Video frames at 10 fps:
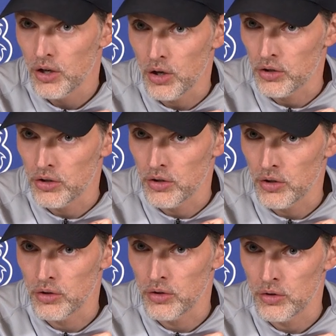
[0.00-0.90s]
on
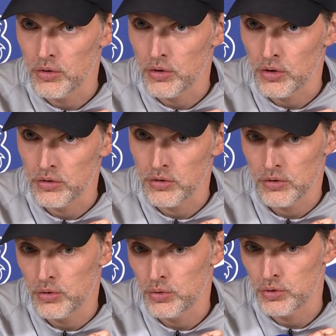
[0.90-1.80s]
on
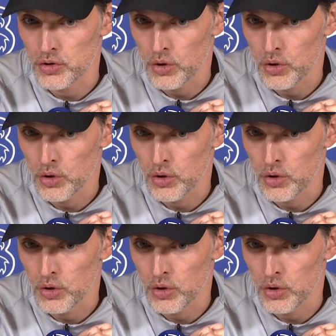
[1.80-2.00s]
on whose